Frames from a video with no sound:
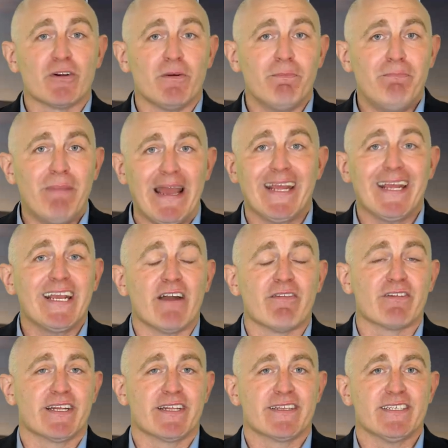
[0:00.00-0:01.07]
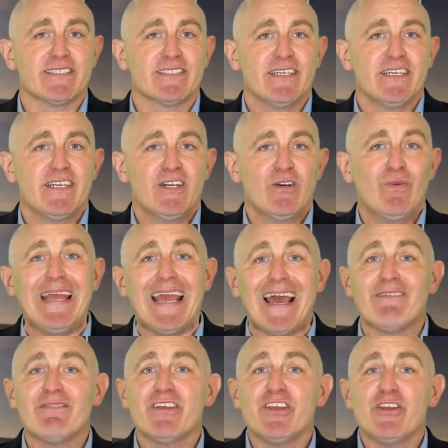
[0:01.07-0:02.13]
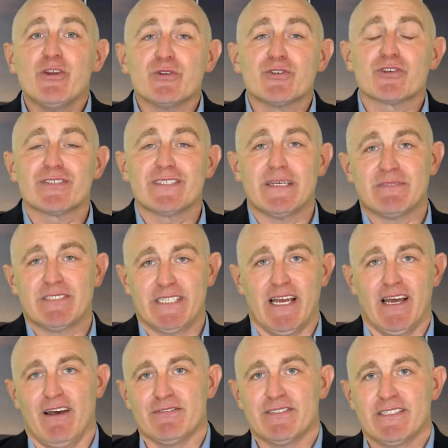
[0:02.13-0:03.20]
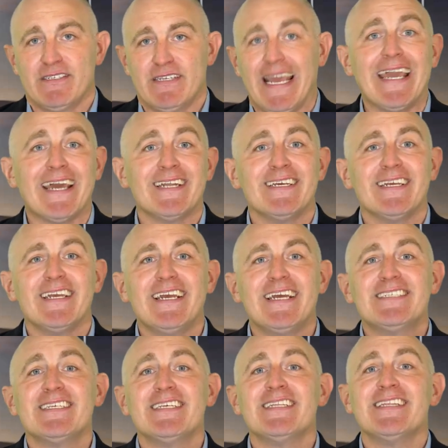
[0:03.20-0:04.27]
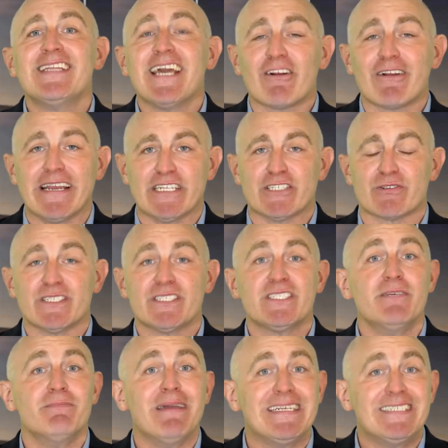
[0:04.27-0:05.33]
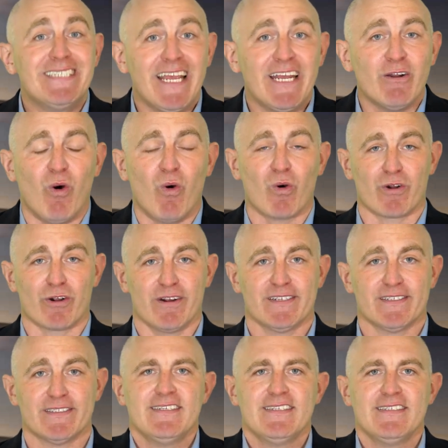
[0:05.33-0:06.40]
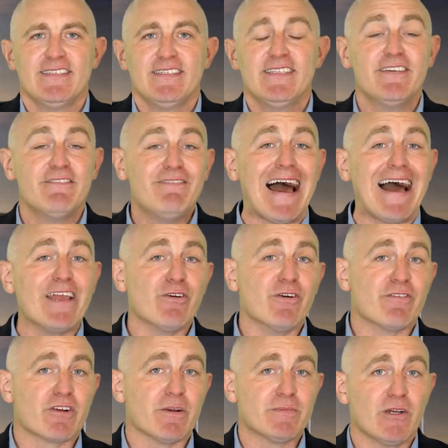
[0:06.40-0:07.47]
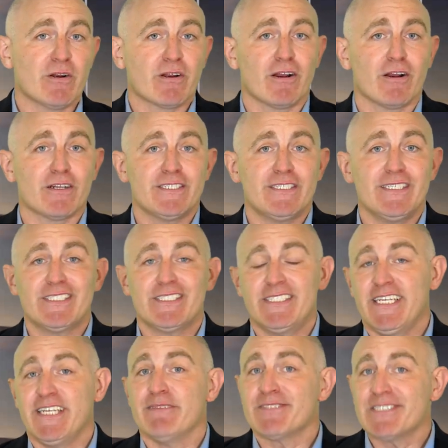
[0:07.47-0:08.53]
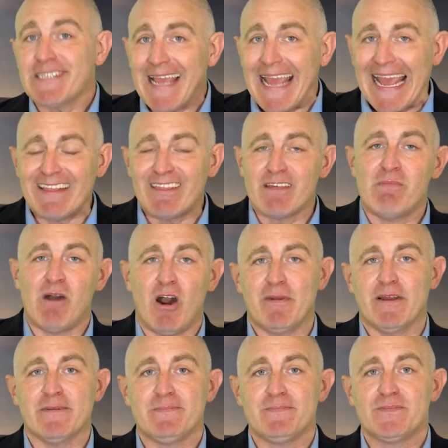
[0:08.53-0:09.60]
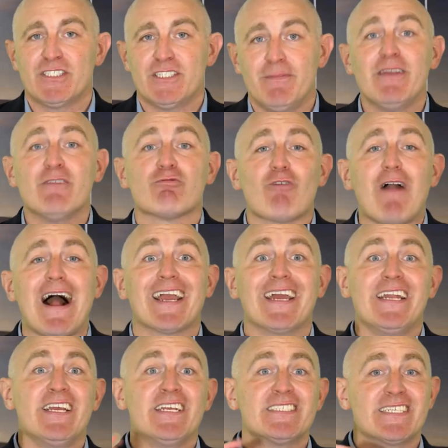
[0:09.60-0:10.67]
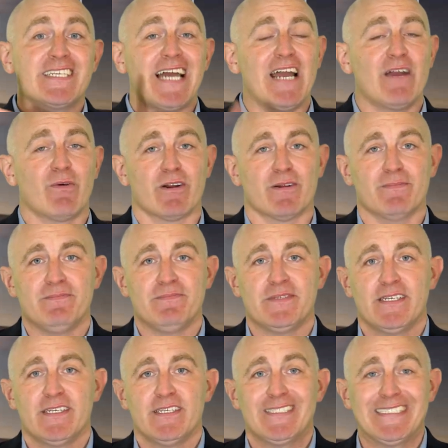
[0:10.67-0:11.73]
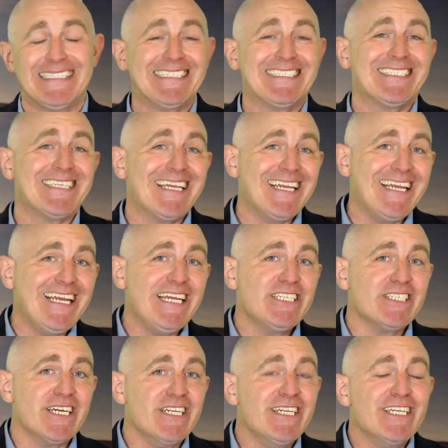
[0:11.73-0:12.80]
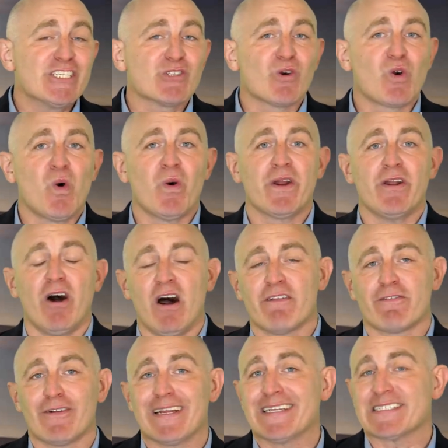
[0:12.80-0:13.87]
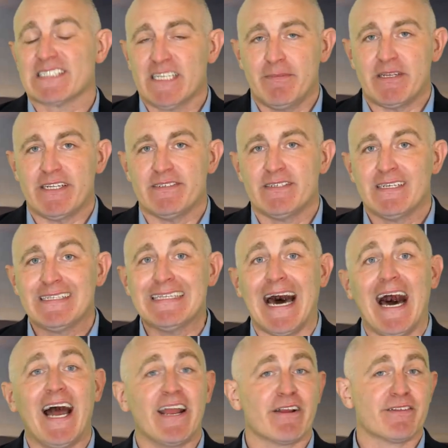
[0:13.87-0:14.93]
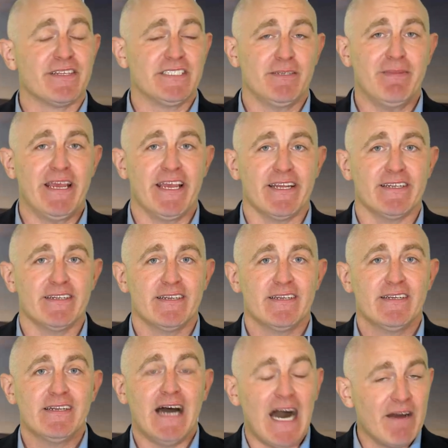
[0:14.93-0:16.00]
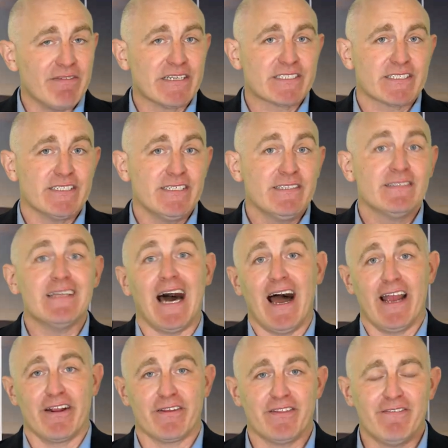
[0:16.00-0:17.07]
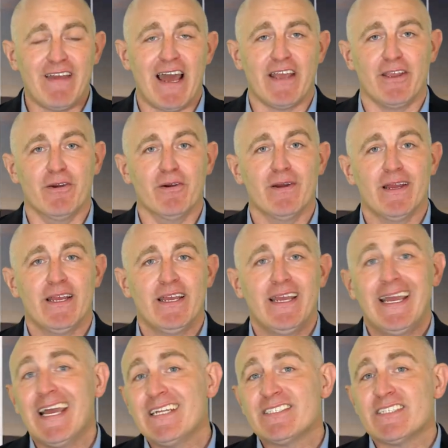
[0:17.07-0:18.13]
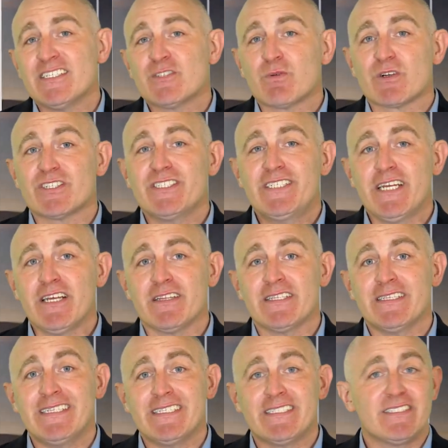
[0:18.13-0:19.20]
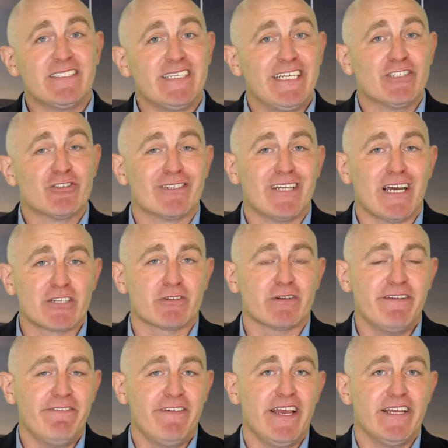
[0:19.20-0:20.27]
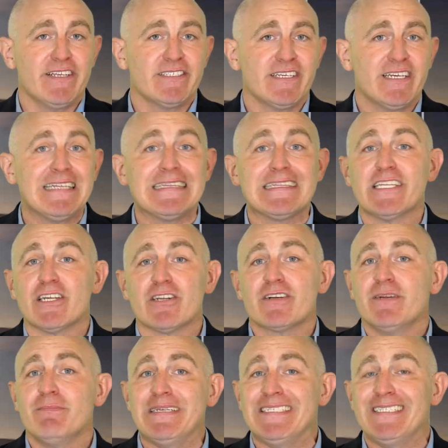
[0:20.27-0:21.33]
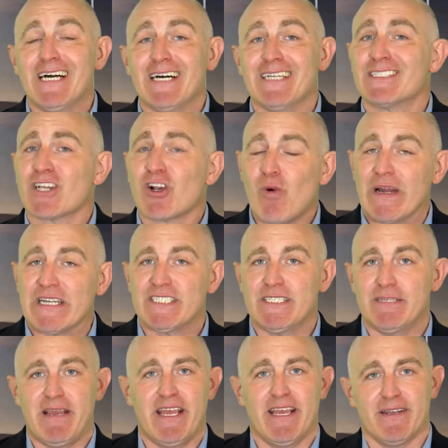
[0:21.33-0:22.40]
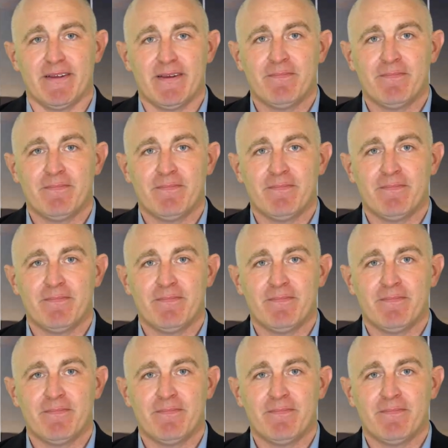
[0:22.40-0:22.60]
bank governing this, we have the users themselves, and it's in their interest to maintain order. The value of cryptocurrency seems, at the moment, to be rocketing skyward. Since each initial coin offering is limited, the higher the demand. Obviously, the higher the value. And since we're still in its introductory phase, little can be done to quench demand.